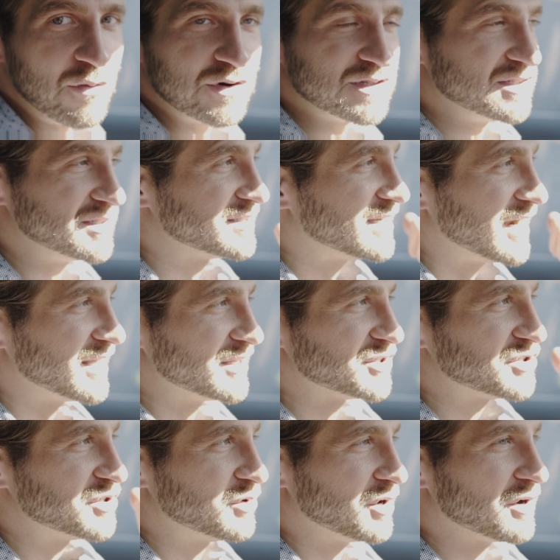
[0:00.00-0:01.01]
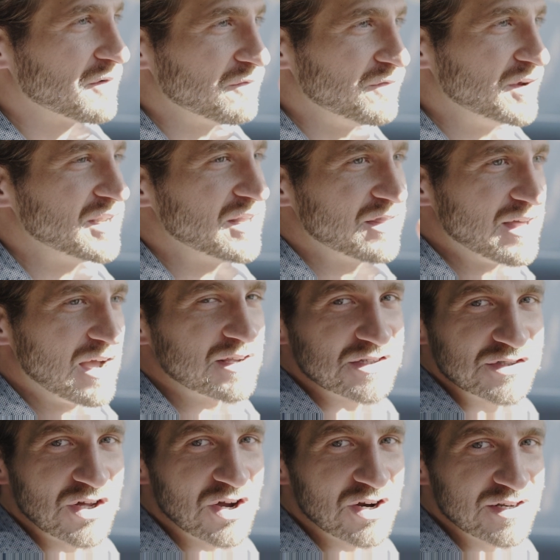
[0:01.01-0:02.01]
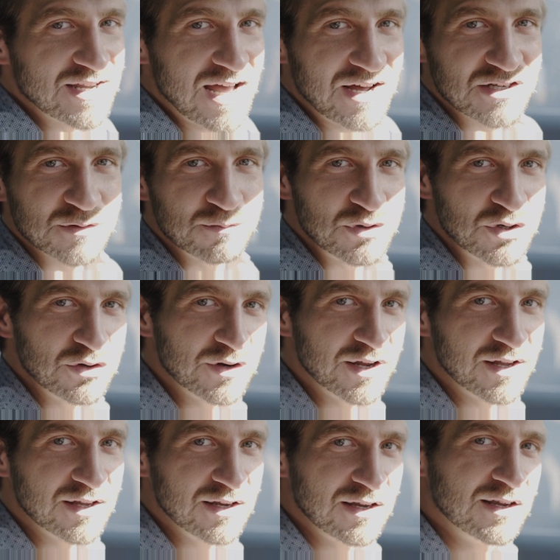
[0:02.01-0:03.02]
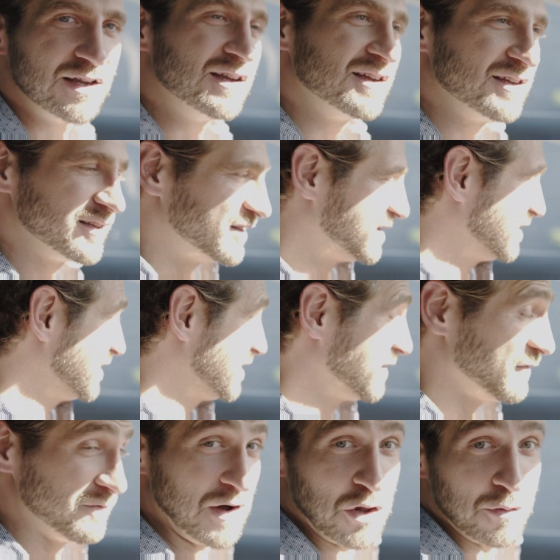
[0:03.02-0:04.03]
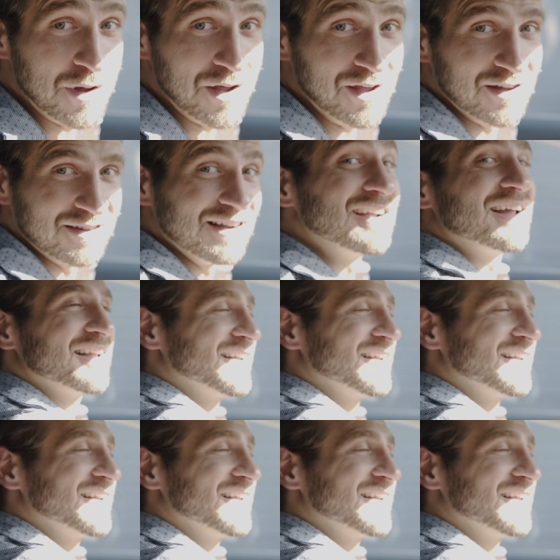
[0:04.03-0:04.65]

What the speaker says: out what's inside of this $250,000 Dallas beauty. Follow me.